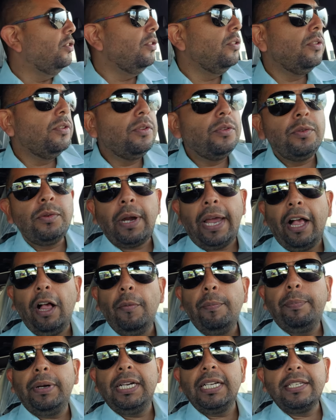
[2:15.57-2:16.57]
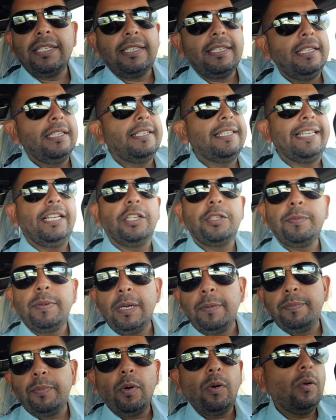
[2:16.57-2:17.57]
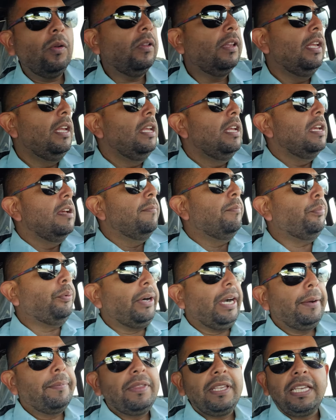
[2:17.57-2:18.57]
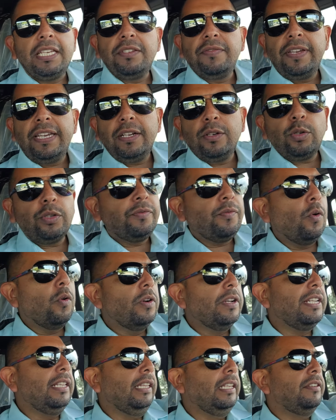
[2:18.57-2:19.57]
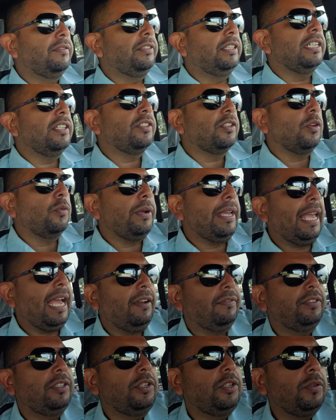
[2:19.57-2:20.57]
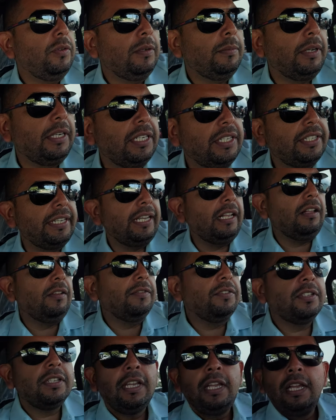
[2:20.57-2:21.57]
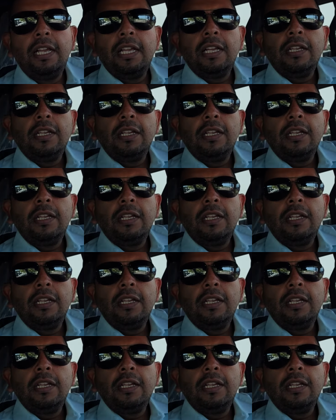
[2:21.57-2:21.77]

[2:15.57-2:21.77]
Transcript: to help us salespeople prep these vehicles for delivery, so we have to do them ourselves.